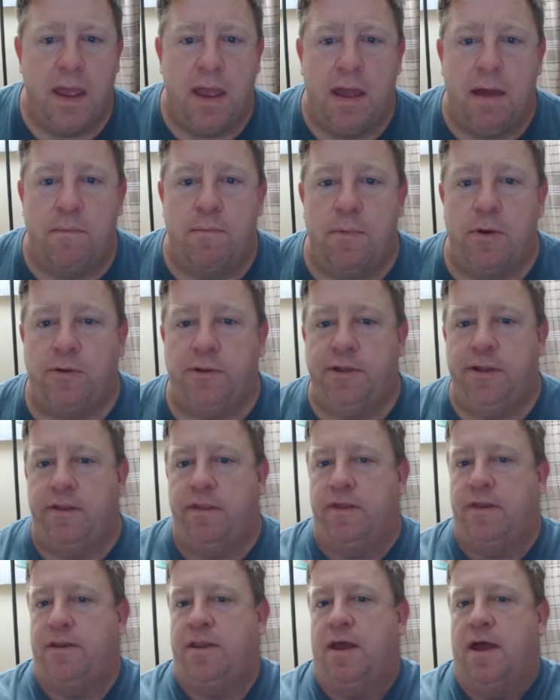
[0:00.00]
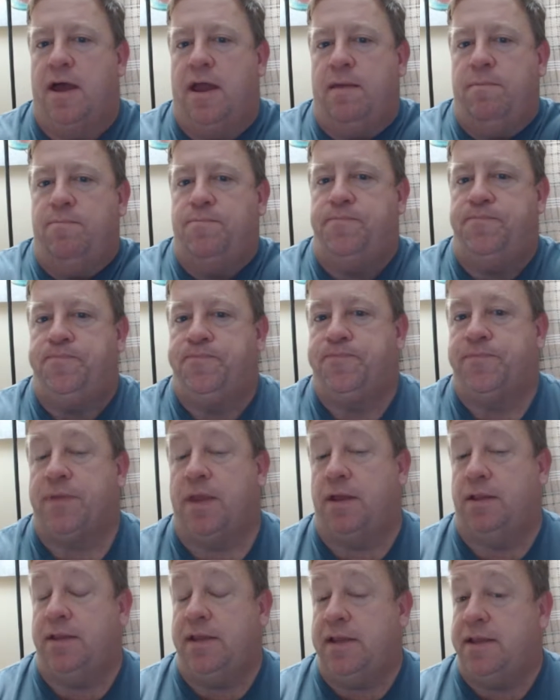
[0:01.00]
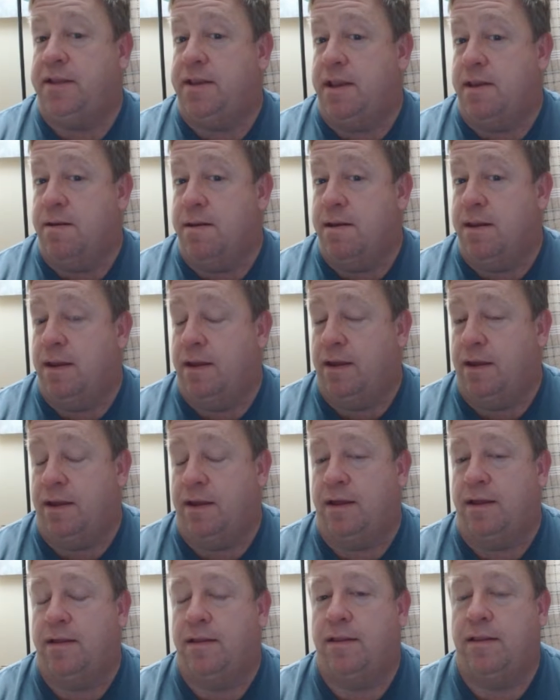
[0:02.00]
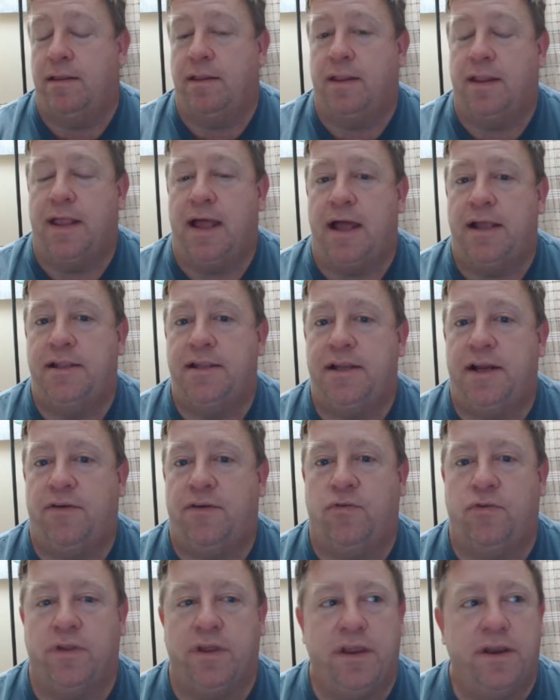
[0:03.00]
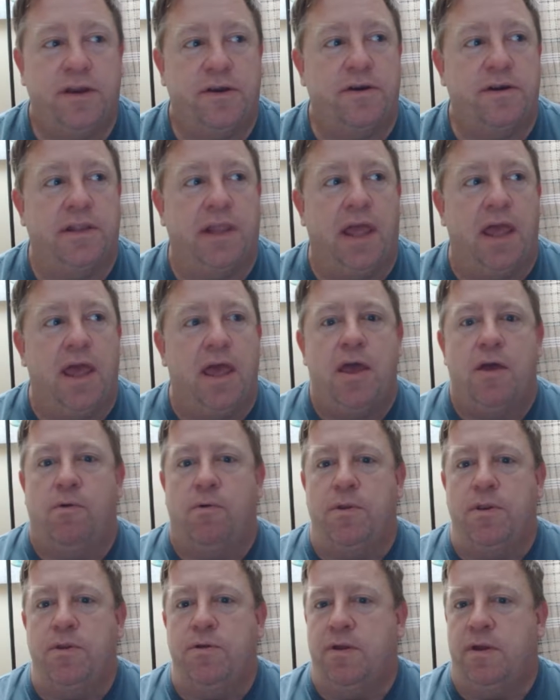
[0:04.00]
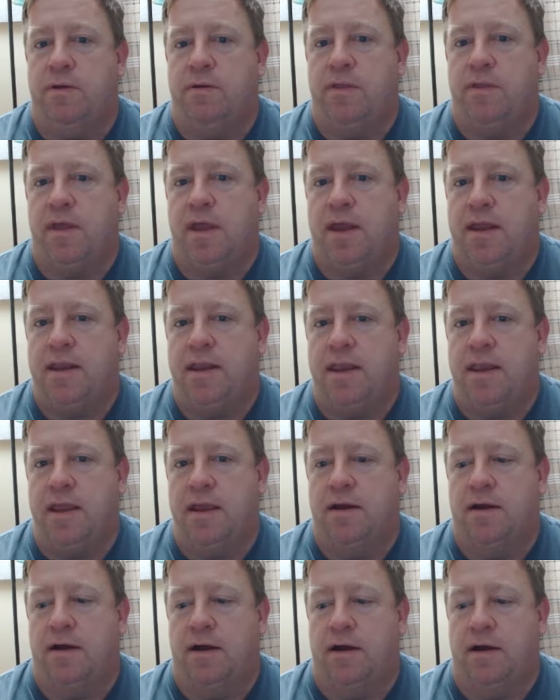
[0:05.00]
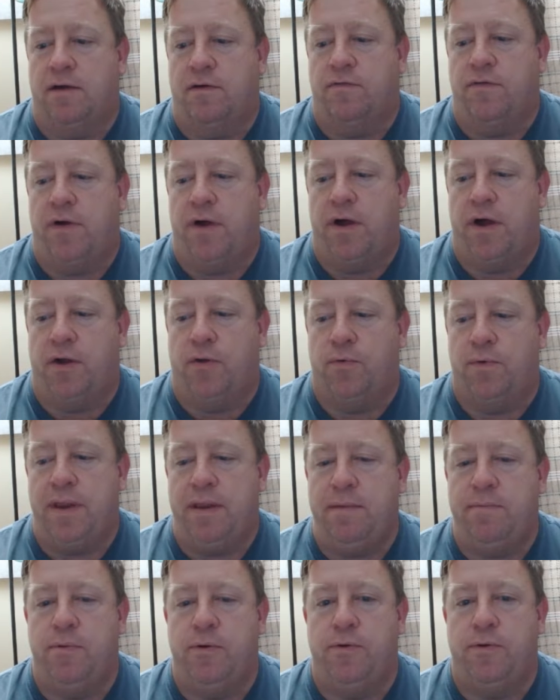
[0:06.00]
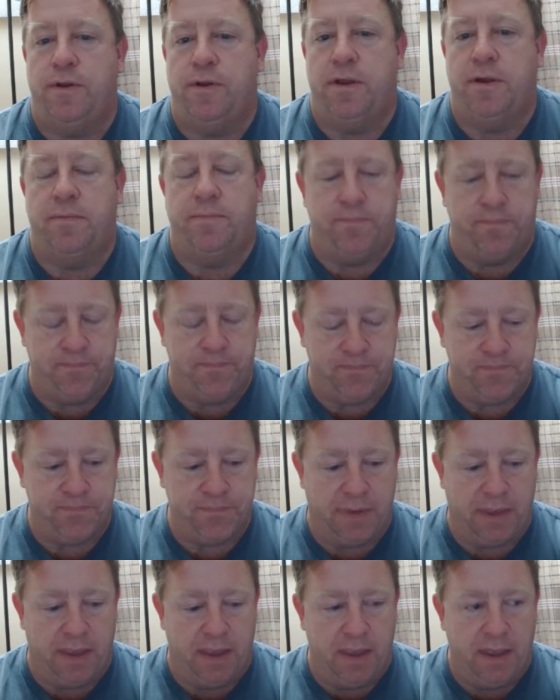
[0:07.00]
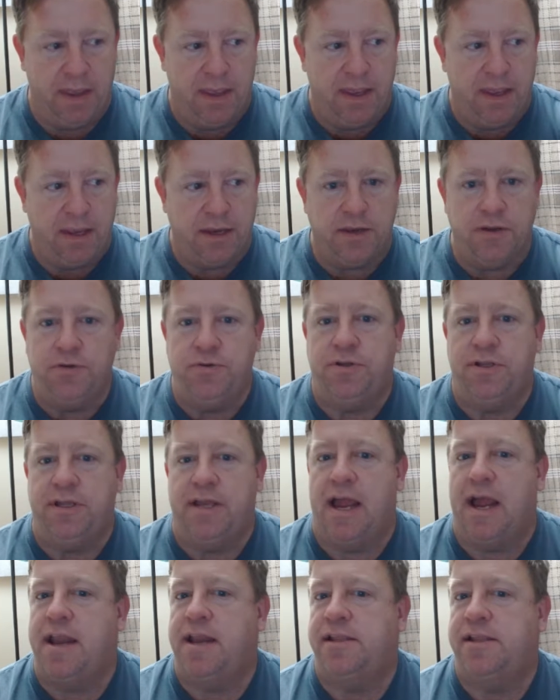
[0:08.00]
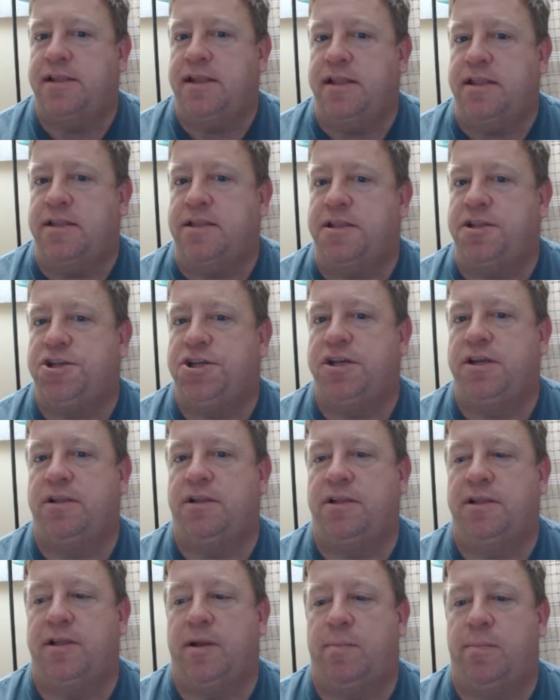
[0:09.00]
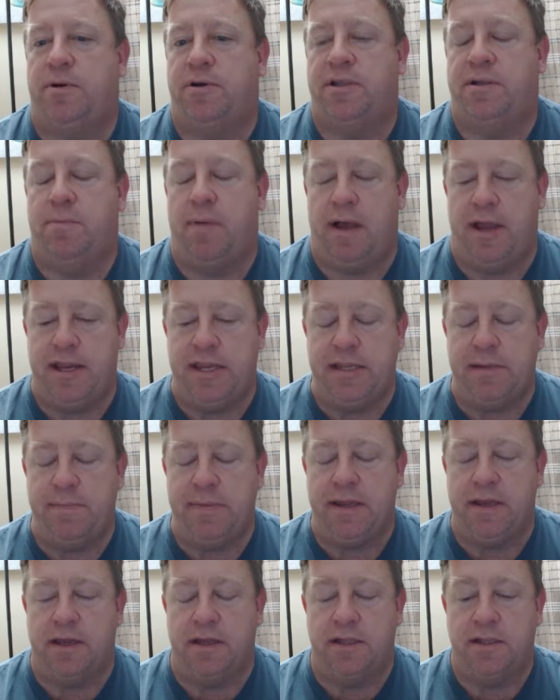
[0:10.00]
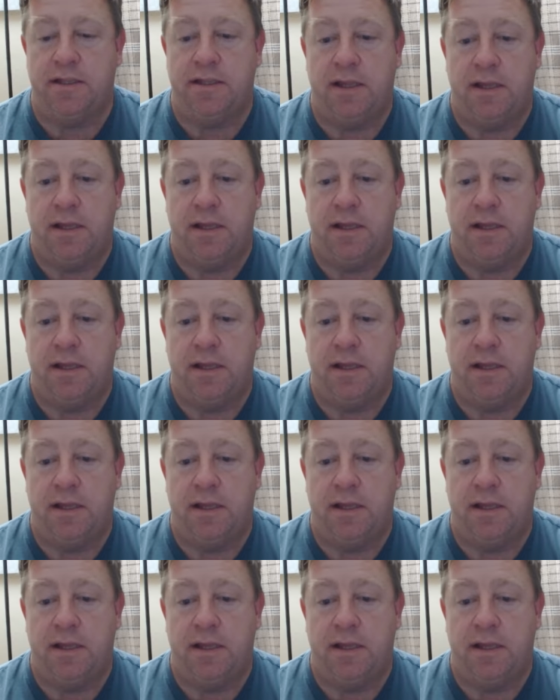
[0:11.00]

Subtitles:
Most of the time, at least in the last several years, when you hear the idea of a reboot, usually kind of sends chills up our spines because